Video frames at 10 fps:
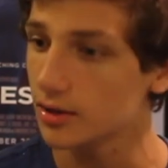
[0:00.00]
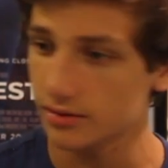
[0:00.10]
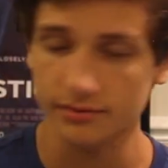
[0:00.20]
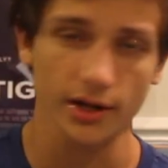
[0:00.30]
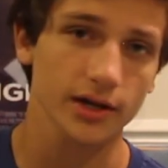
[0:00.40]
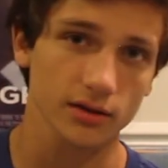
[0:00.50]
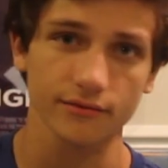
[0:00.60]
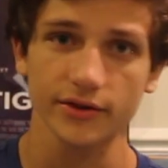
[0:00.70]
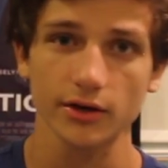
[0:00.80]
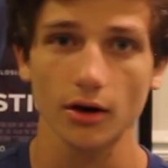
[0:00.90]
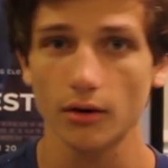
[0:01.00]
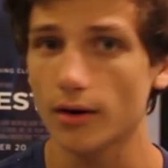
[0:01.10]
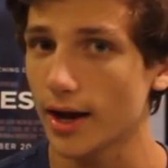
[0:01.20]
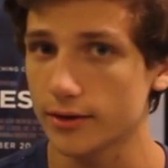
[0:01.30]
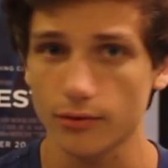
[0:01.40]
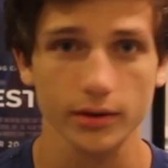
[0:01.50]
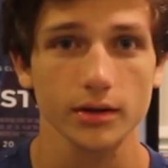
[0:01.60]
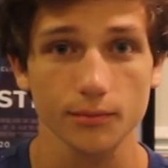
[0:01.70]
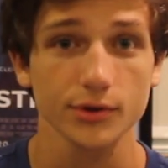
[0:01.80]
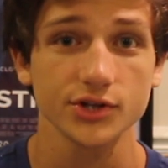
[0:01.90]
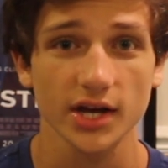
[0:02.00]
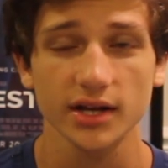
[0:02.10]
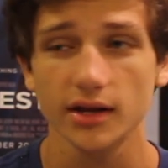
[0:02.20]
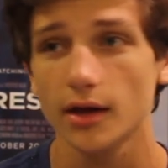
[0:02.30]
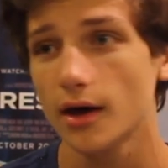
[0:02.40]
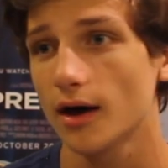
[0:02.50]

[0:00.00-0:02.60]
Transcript: Leave a like on the video. I'd greatly appreciate it.